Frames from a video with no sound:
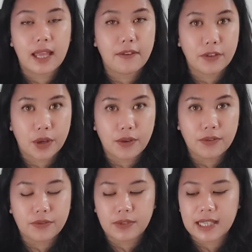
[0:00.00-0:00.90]
they left
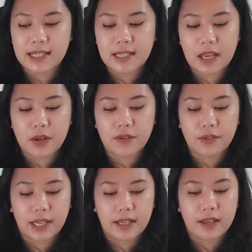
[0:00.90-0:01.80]
off instead
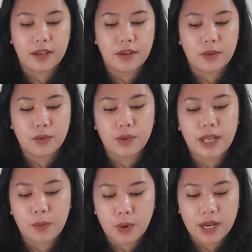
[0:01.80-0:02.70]
of like
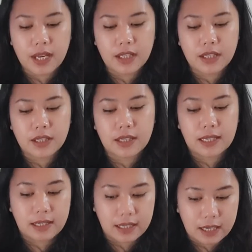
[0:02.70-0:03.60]
really wanting to
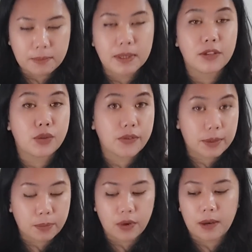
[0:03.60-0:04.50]
dig deep and
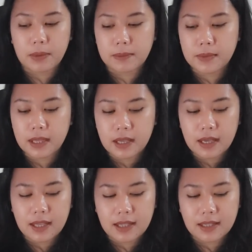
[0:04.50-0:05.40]
solve the problem.
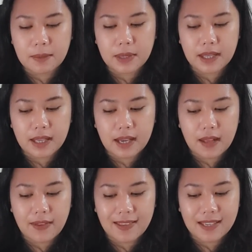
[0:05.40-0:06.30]
And that's something that
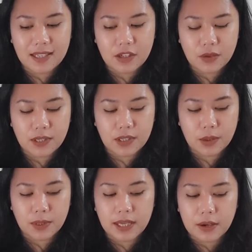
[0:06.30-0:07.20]
kind of like disinterests
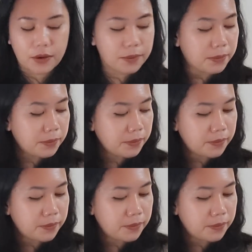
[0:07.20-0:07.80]
you here.